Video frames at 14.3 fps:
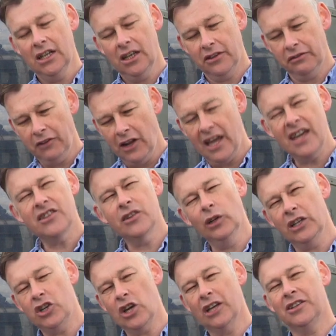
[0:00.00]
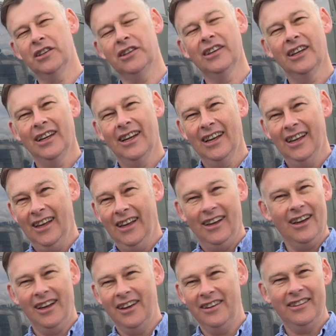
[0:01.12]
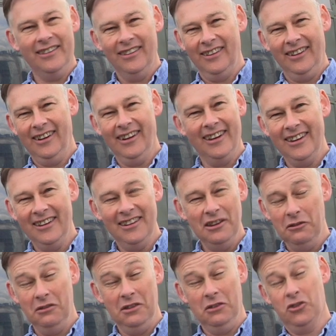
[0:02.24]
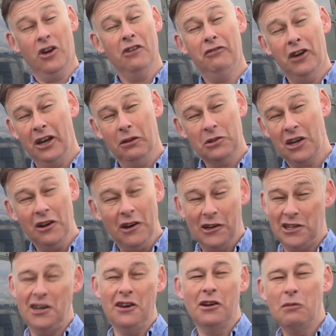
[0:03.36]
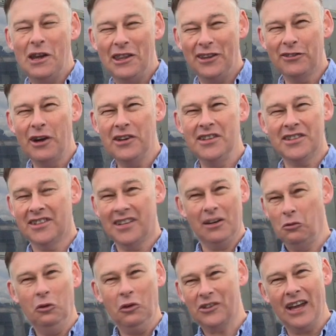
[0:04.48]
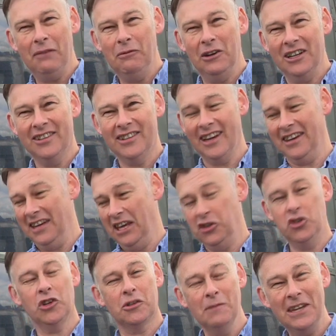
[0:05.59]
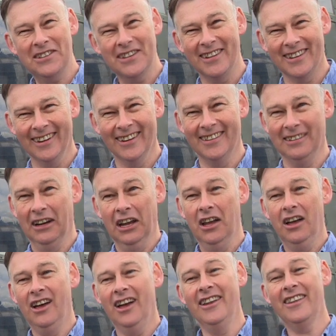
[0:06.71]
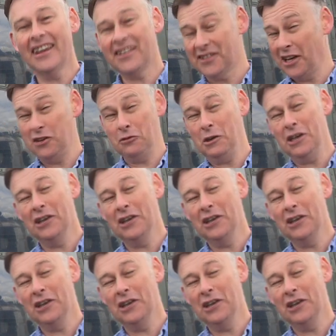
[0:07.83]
The flares all ejected, and you know, you try and find out what's going on because you don't know where the threat is. I said, "What's happened?" He said, "It's just missed us." And at that stage, I